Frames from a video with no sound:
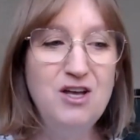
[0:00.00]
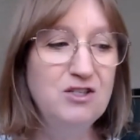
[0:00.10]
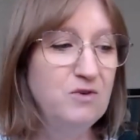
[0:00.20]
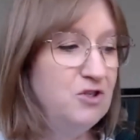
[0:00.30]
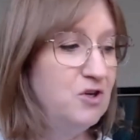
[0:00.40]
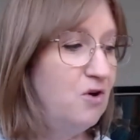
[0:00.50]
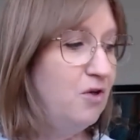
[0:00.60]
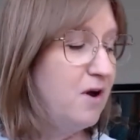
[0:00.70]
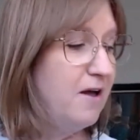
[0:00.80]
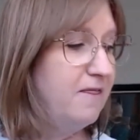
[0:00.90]
So as you go
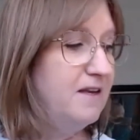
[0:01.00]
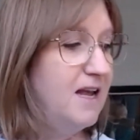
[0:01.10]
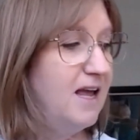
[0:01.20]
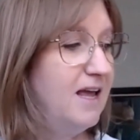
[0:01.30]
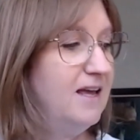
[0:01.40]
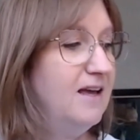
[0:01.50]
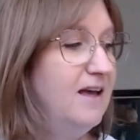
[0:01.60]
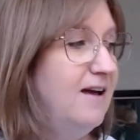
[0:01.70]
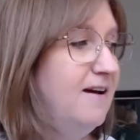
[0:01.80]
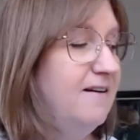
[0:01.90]
throughout the day,
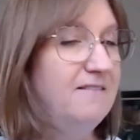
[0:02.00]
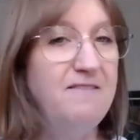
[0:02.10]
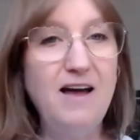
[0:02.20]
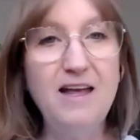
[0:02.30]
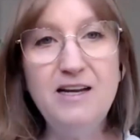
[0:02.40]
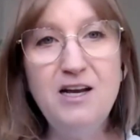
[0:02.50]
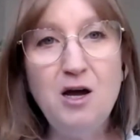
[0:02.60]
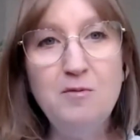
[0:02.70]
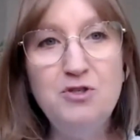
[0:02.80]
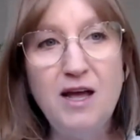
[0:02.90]
find an
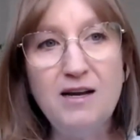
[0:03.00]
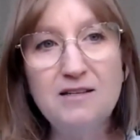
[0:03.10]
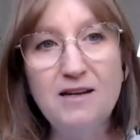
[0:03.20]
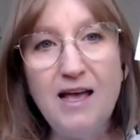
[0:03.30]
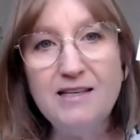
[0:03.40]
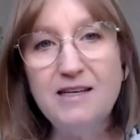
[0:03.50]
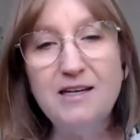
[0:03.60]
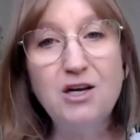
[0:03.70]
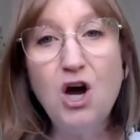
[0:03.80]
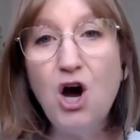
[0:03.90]
object, as
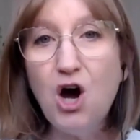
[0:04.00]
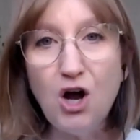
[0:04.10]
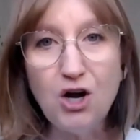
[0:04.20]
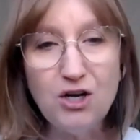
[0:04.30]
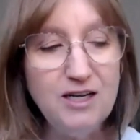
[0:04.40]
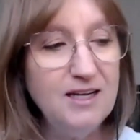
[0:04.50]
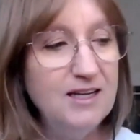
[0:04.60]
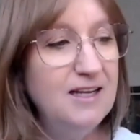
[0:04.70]
in card,